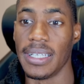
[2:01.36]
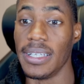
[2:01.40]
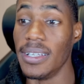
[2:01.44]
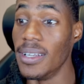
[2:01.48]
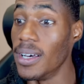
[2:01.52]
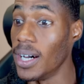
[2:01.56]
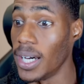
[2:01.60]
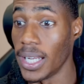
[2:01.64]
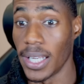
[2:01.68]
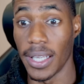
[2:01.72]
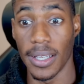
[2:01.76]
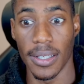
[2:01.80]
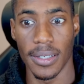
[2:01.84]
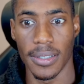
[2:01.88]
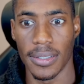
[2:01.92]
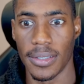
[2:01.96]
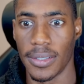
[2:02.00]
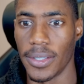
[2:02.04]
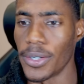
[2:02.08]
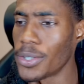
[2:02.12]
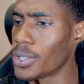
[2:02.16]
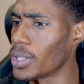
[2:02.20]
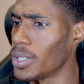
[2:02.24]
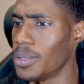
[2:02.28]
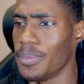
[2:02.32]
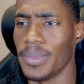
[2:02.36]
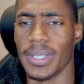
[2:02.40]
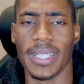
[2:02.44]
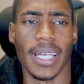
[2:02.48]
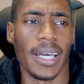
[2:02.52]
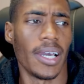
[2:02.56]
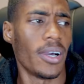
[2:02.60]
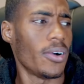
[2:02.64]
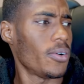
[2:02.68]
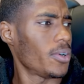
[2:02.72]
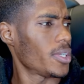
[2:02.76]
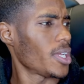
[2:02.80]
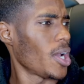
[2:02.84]
None. They're going to be like,
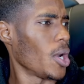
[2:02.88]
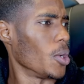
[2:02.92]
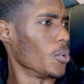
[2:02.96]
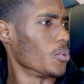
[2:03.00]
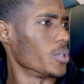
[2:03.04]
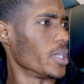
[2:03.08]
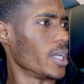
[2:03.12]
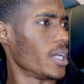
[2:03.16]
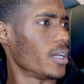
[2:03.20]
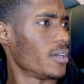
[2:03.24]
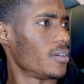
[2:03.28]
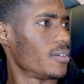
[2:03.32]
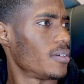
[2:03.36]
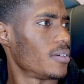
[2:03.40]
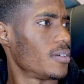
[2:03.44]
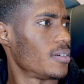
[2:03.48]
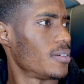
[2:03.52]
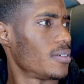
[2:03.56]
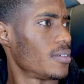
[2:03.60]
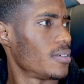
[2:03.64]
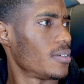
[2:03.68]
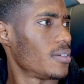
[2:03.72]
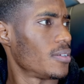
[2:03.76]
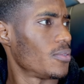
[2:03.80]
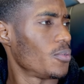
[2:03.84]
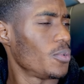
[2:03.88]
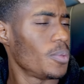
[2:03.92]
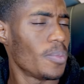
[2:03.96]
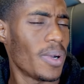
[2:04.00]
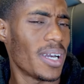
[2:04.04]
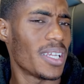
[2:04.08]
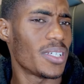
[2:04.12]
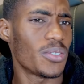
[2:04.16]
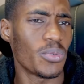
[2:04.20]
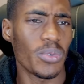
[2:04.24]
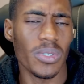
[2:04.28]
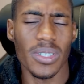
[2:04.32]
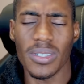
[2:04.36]
hold on now. We
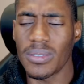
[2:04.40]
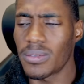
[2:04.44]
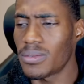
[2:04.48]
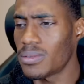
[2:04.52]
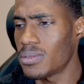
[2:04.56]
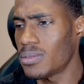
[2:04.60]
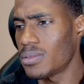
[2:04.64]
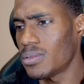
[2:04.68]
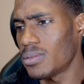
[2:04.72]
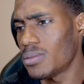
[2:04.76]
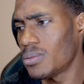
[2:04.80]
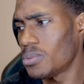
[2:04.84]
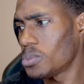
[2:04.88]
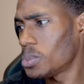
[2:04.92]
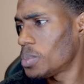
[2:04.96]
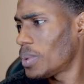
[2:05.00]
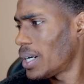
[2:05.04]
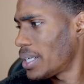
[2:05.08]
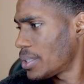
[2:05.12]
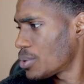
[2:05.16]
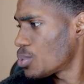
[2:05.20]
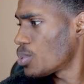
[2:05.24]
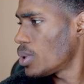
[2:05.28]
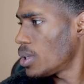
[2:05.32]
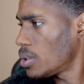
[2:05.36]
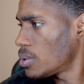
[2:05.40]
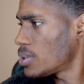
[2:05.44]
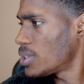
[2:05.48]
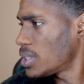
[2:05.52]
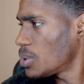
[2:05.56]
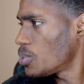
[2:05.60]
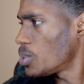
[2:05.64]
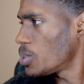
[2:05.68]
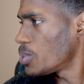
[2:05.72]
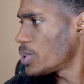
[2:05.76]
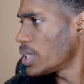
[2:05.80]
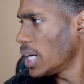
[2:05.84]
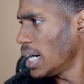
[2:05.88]
might as well see
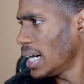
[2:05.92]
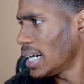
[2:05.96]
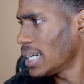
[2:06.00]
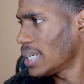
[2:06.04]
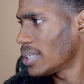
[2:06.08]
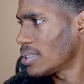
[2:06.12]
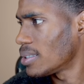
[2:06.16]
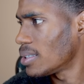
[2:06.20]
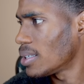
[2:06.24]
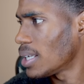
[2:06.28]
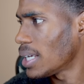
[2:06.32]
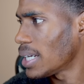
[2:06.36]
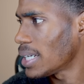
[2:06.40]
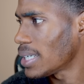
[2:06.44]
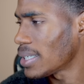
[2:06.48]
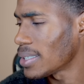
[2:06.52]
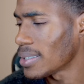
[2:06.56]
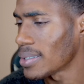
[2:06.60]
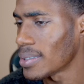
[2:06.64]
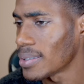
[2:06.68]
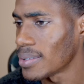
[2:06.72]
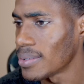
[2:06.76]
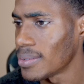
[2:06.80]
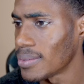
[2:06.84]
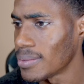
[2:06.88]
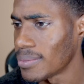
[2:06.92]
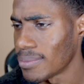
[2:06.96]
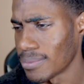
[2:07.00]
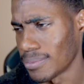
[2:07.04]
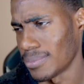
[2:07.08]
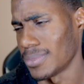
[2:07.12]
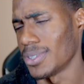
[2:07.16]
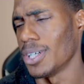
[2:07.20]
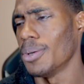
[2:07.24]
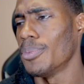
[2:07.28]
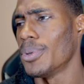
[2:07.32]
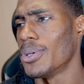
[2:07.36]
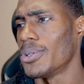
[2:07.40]
what we got. Like,
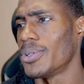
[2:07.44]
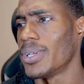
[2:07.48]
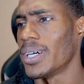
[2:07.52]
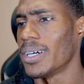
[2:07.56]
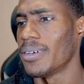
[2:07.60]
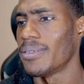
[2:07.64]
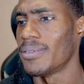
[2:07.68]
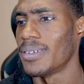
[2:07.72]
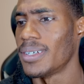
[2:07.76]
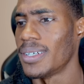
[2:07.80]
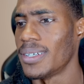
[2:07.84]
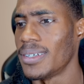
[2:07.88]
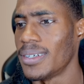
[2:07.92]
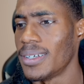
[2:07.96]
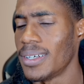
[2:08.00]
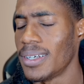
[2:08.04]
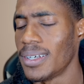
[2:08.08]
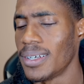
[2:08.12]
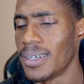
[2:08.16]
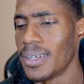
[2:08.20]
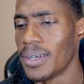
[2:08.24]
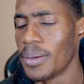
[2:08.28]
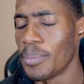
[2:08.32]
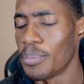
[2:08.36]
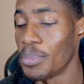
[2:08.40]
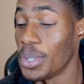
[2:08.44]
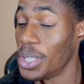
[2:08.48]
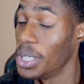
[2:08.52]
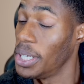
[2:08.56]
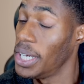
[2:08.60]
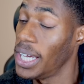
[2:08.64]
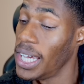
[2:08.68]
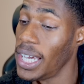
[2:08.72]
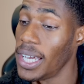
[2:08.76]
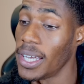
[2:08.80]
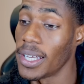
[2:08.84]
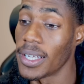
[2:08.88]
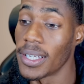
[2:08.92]
come on now. But
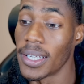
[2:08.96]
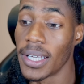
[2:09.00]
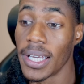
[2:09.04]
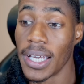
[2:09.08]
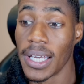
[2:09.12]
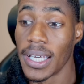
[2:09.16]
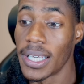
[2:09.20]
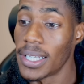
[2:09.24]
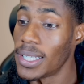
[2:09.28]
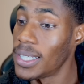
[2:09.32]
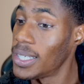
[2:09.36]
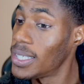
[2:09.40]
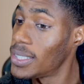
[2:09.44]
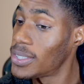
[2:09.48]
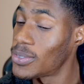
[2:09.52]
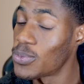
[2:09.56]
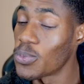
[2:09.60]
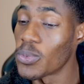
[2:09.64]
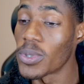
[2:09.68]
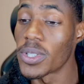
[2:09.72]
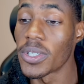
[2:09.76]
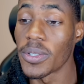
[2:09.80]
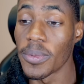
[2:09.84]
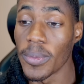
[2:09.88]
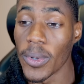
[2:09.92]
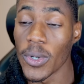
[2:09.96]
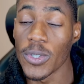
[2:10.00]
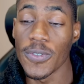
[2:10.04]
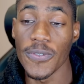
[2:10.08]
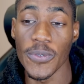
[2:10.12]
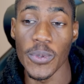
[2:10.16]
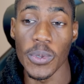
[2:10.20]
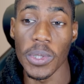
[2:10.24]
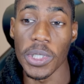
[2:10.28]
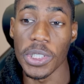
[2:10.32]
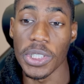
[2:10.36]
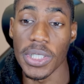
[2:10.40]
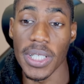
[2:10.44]
hey, it's one of the most
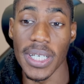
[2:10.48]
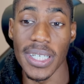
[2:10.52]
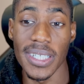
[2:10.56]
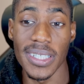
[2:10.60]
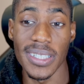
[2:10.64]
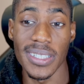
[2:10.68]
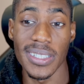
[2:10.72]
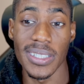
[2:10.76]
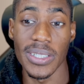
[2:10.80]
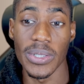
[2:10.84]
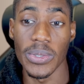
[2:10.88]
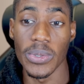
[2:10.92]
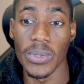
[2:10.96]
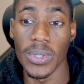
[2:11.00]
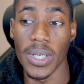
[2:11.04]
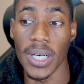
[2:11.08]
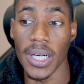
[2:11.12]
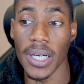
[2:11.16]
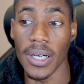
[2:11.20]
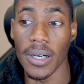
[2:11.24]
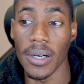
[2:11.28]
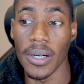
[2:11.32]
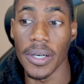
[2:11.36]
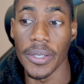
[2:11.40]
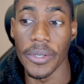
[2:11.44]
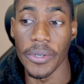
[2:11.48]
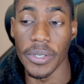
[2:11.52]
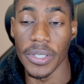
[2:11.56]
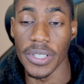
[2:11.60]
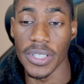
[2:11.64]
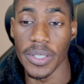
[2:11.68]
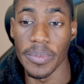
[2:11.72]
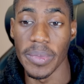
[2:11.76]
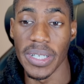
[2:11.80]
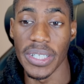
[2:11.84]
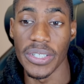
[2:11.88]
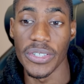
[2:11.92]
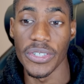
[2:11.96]
foolish things to
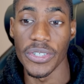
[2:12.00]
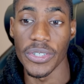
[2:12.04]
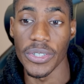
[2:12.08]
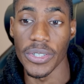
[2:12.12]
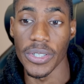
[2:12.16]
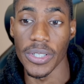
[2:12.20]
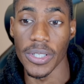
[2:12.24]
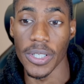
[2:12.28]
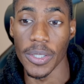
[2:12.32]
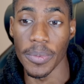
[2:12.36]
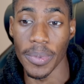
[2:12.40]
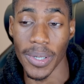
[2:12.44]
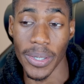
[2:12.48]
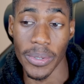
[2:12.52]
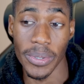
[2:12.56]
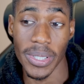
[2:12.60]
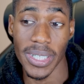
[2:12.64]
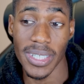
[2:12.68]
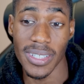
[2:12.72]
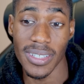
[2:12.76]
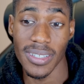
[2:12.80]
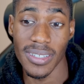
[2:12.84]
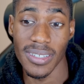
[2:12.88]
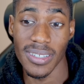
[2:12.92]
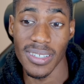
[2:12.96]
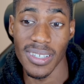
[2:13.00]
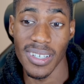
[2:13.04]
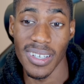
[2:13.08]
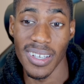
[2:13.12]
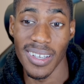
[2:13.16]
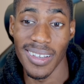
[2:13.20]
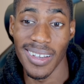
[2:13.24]
underestimate your opponent,